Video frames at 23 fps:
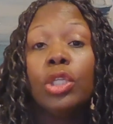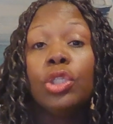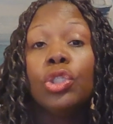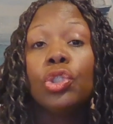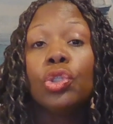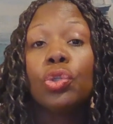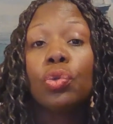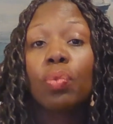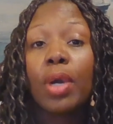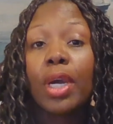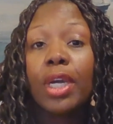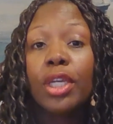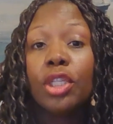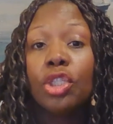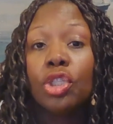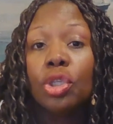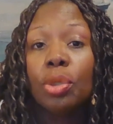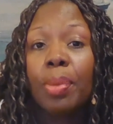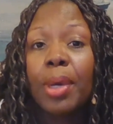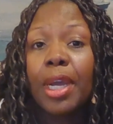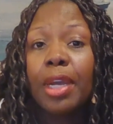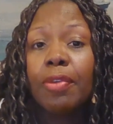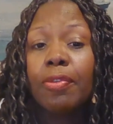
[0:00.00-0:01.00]
to ride
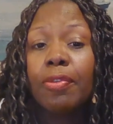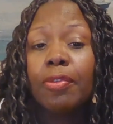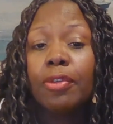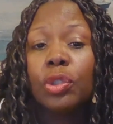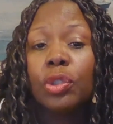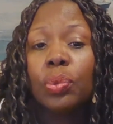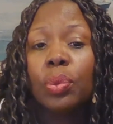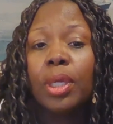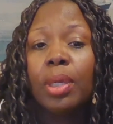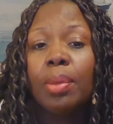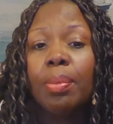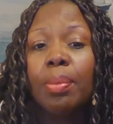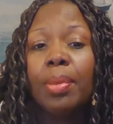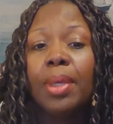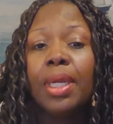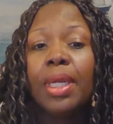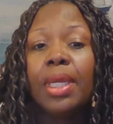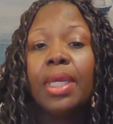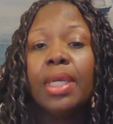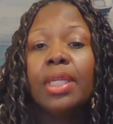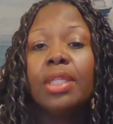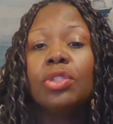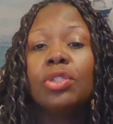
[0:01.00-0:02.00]
your bike for 20
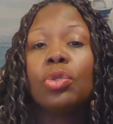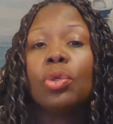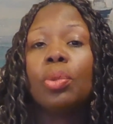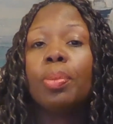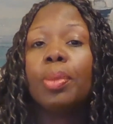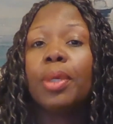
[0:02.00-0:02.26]
minutes or